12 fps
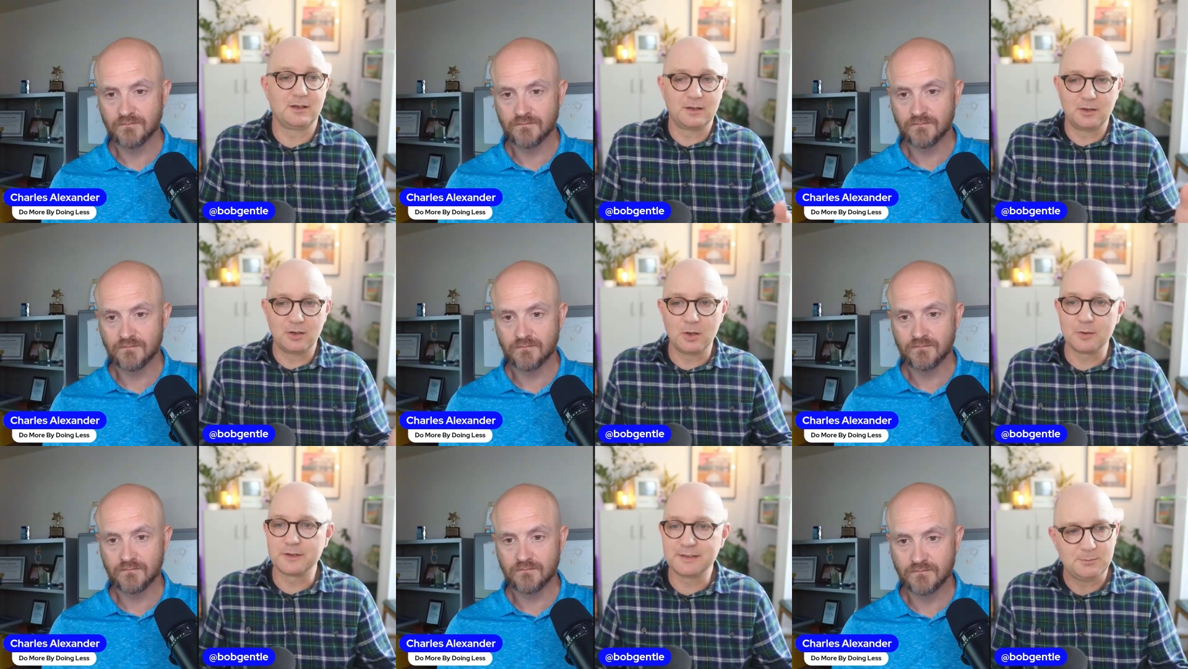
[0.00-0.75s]
Speaker 1: all the
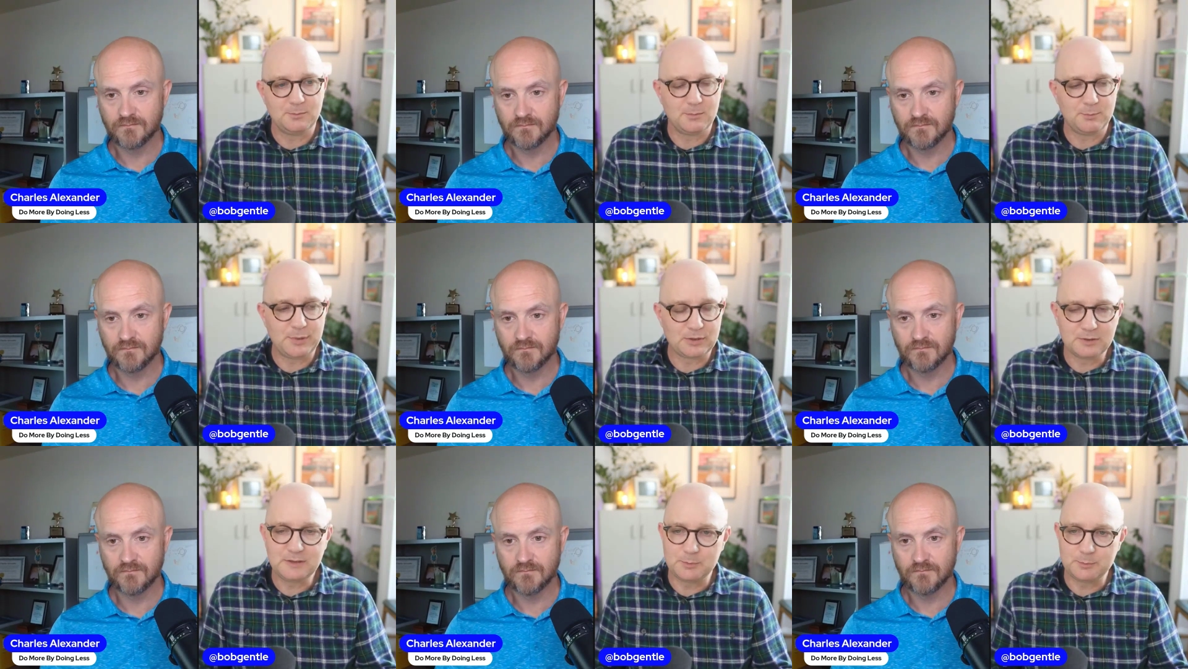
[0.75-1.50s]
time, but only if
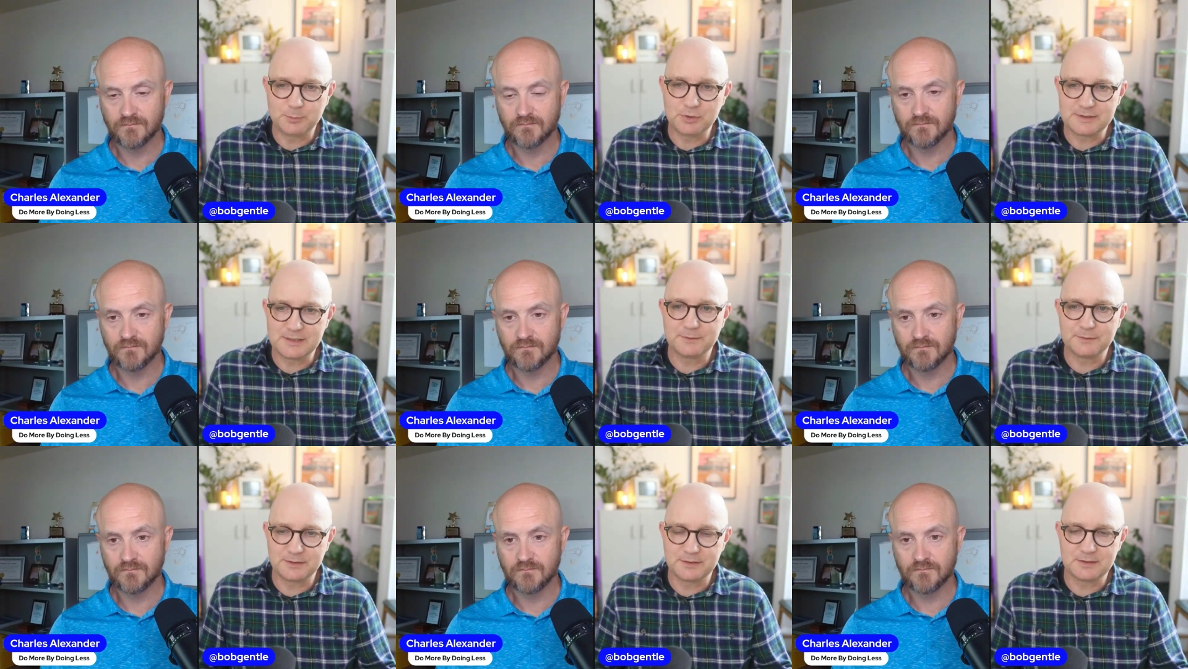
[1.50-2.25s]
you put yourself in a
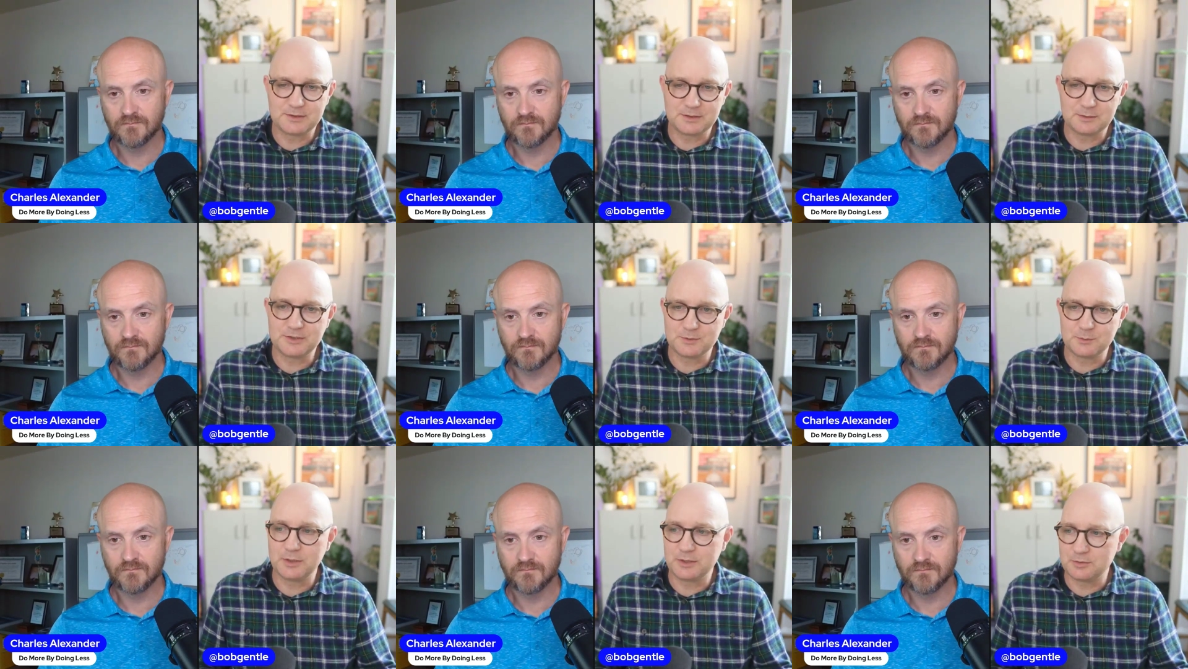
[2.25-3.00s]
situation where
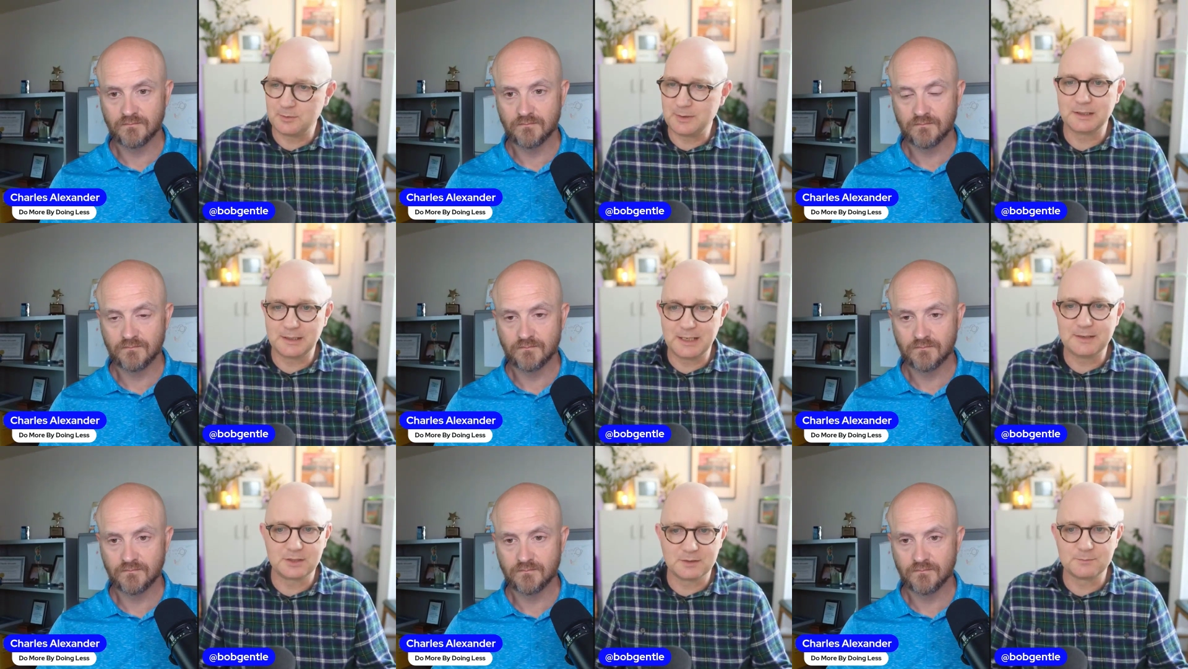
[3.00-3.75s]
you're regularly having
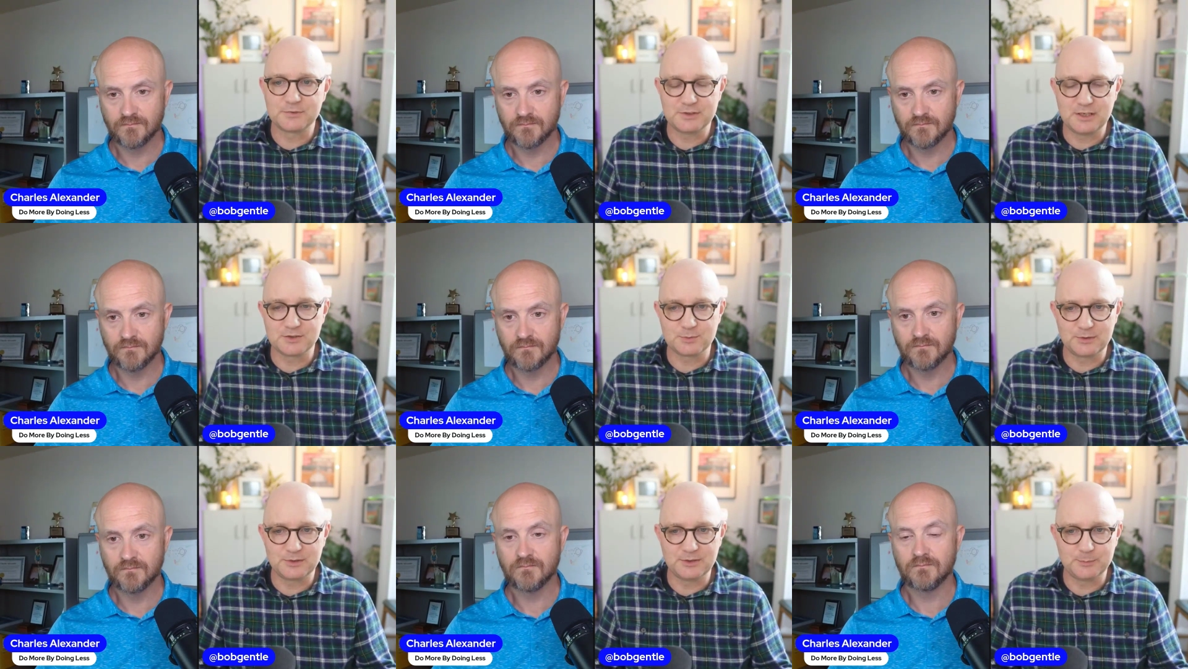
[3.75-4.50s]
conversations with these
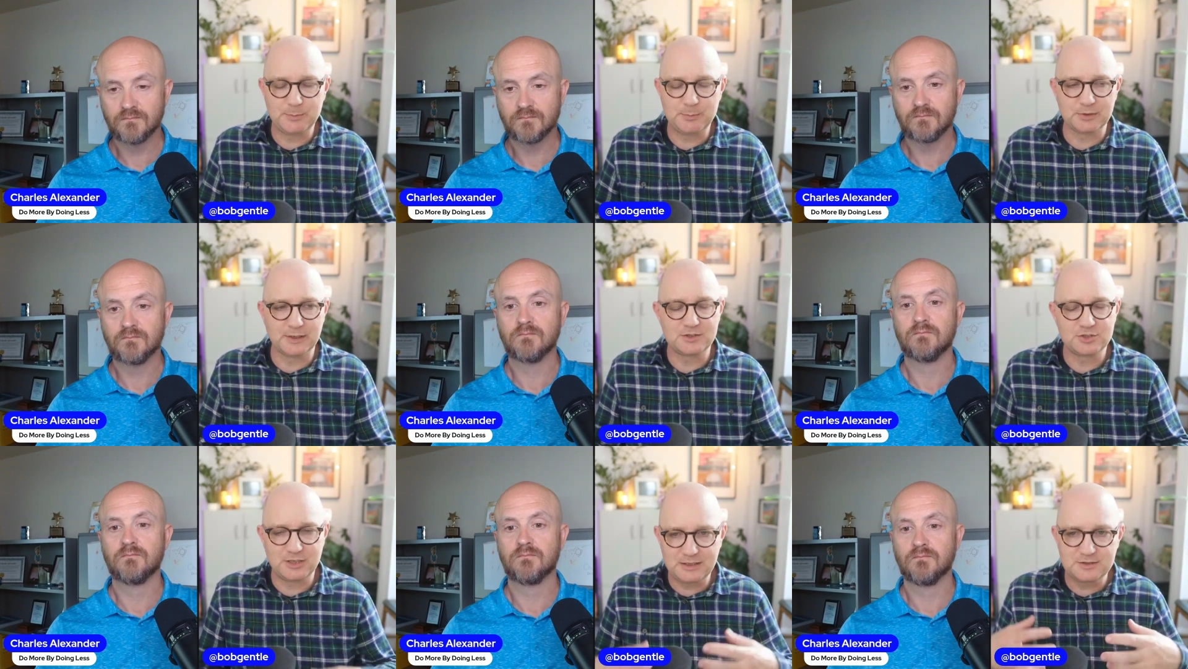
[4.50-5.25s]
people and it
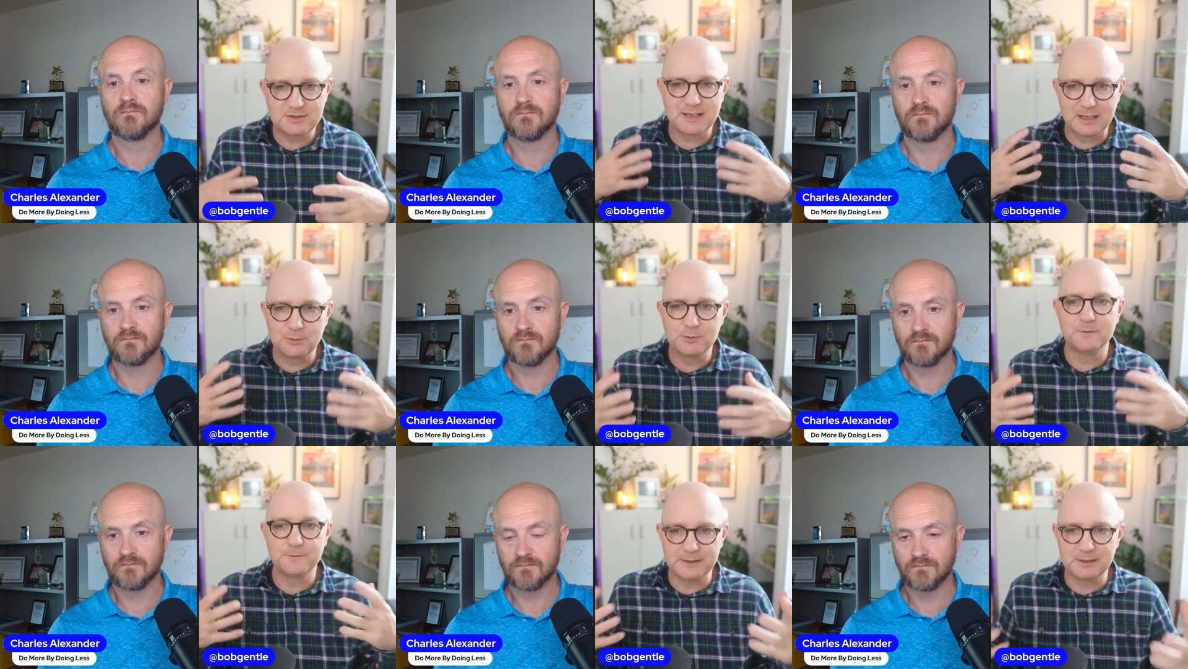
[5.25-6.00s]
changes how you
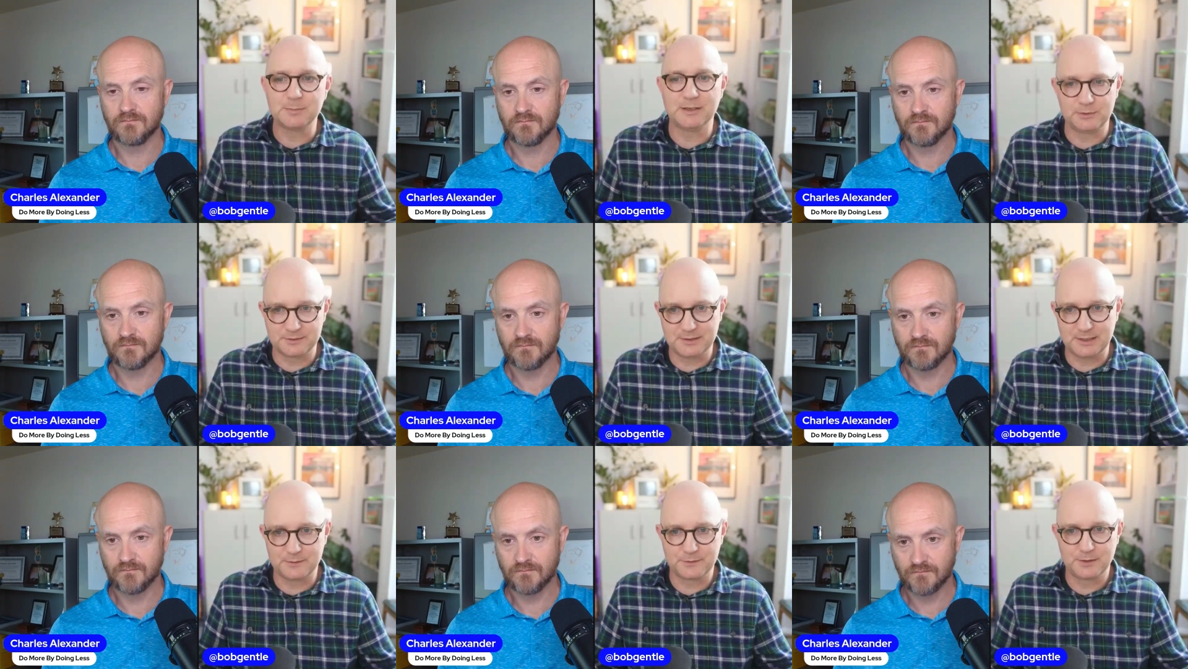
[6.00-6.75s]
feel about yourself.